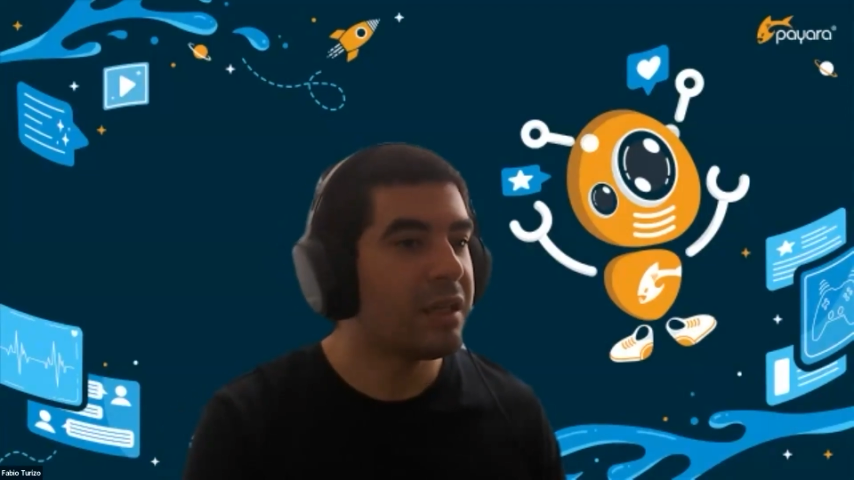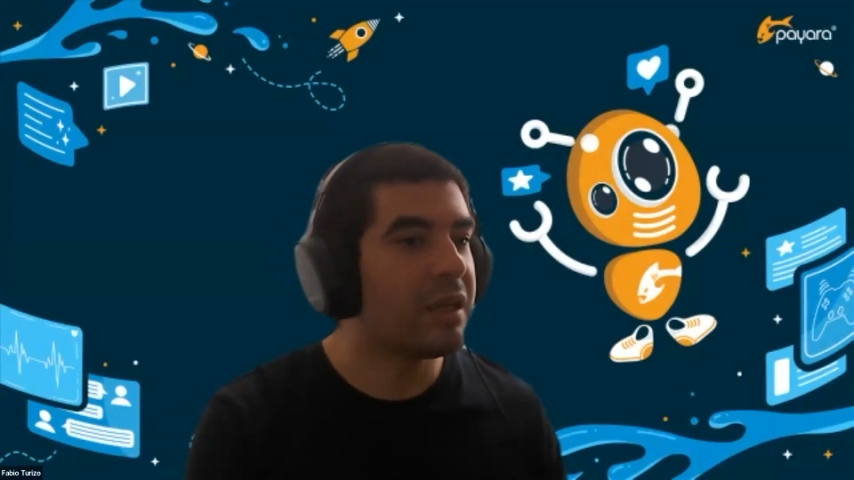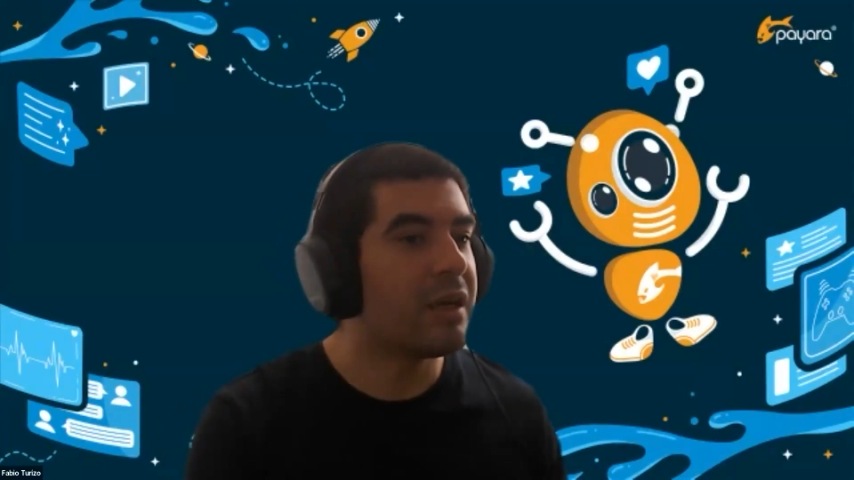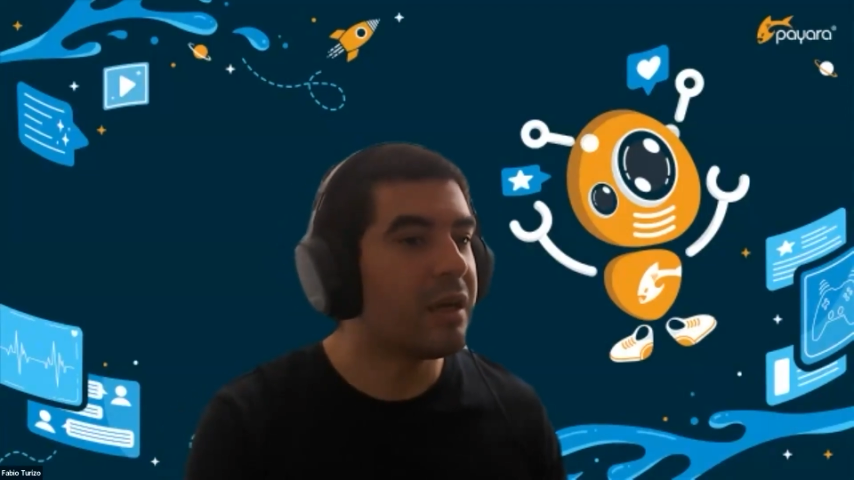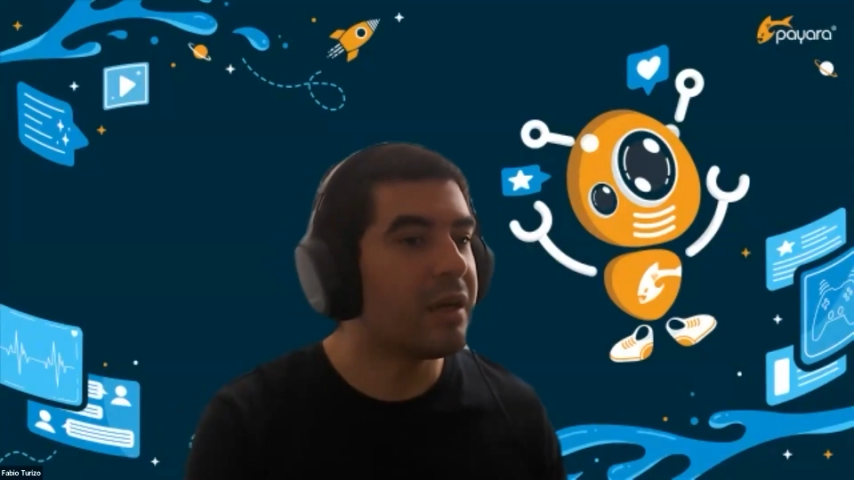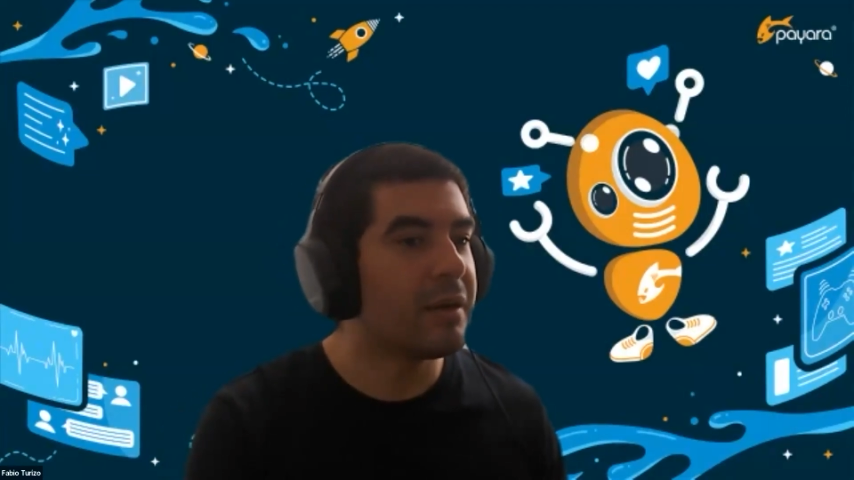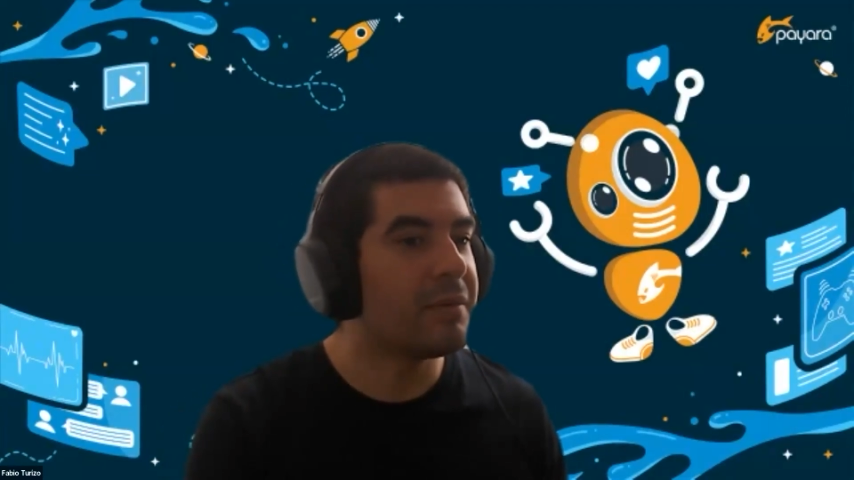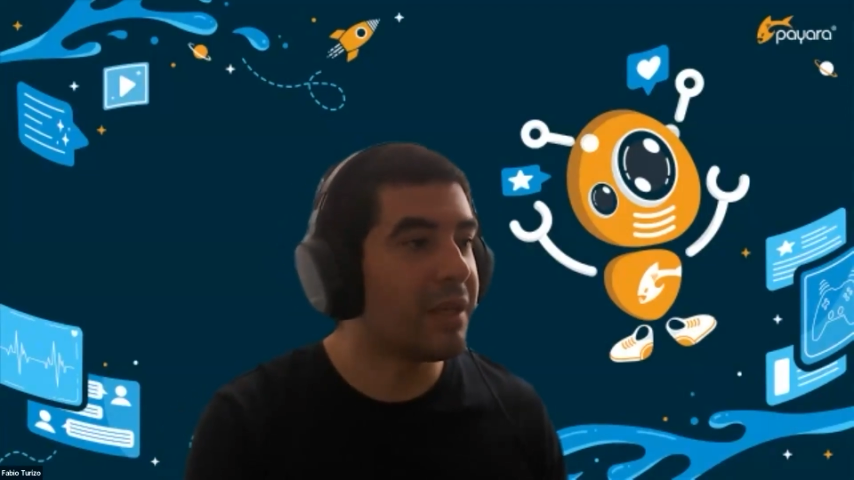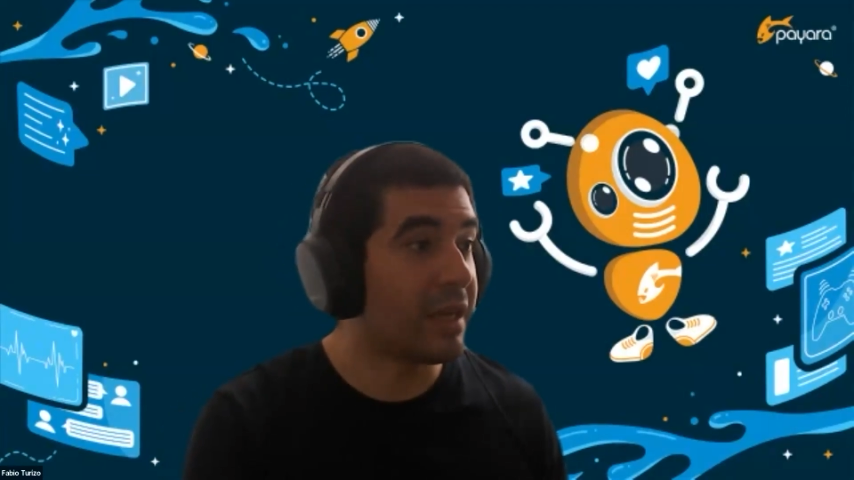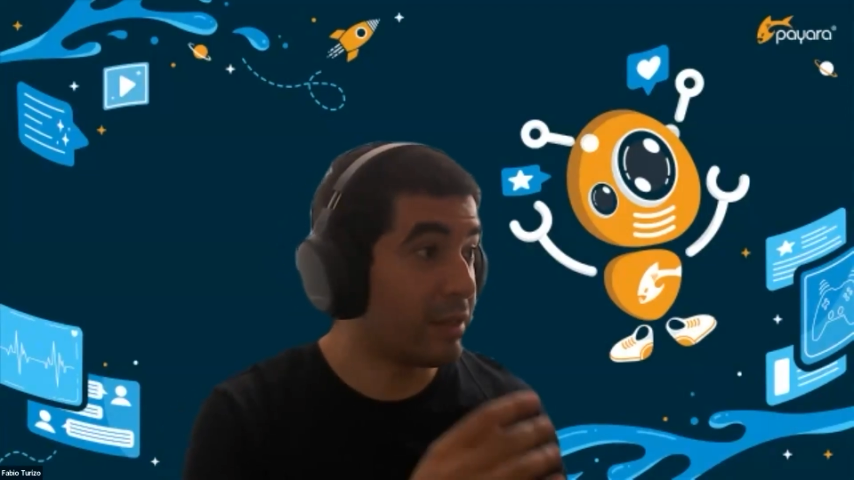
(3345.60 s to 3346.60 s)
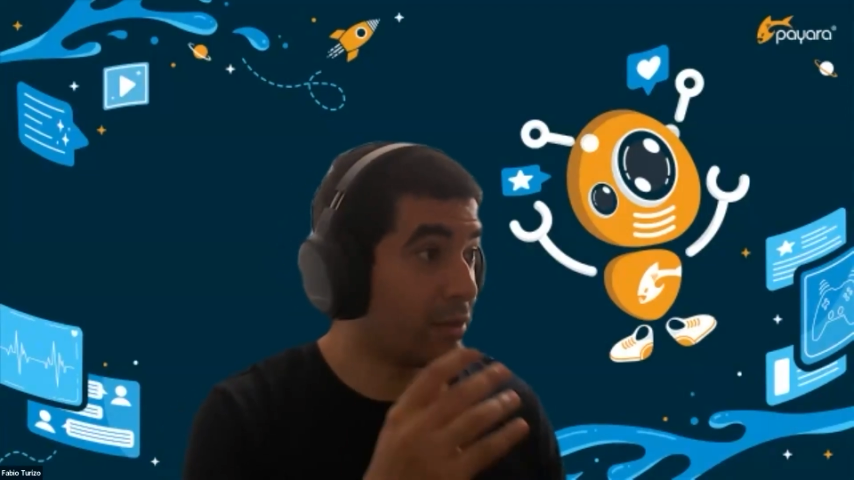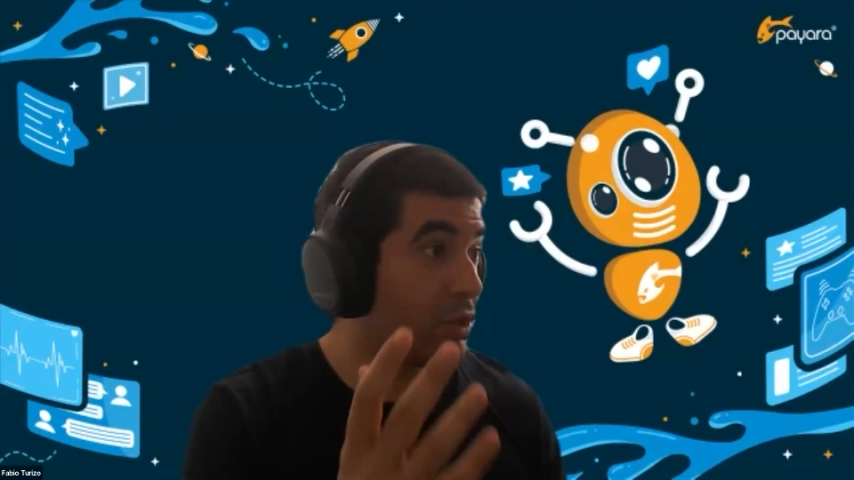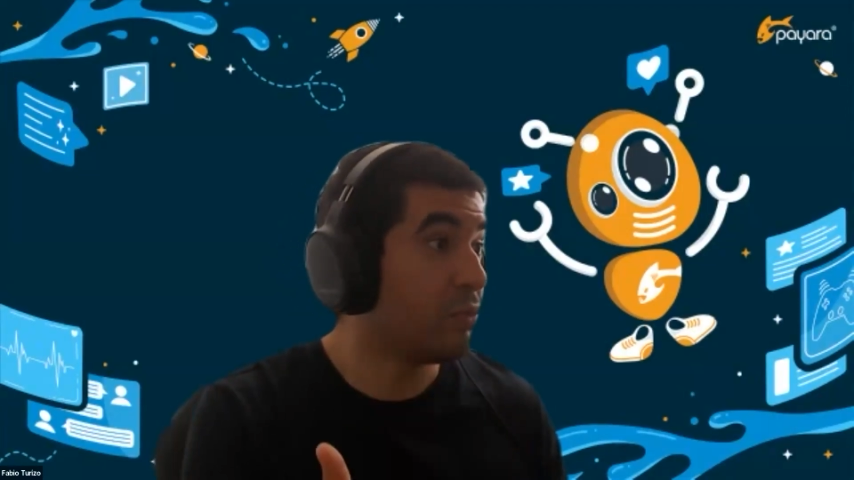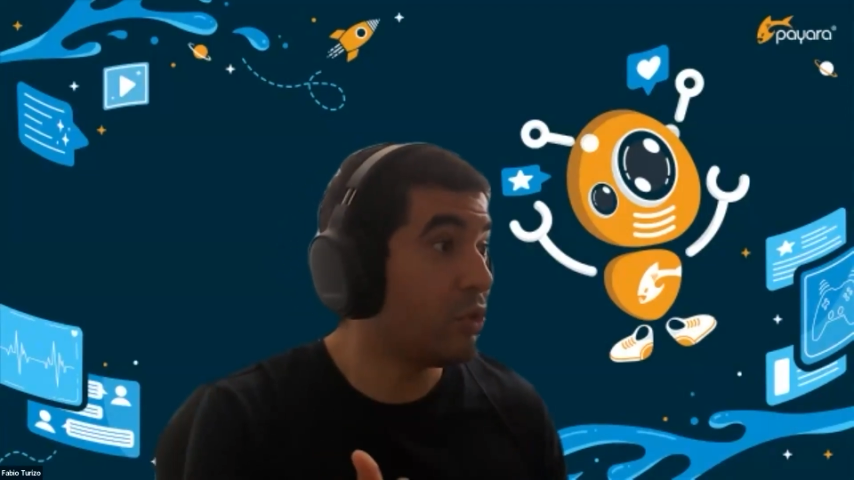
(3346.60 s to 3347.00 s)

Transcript: there are some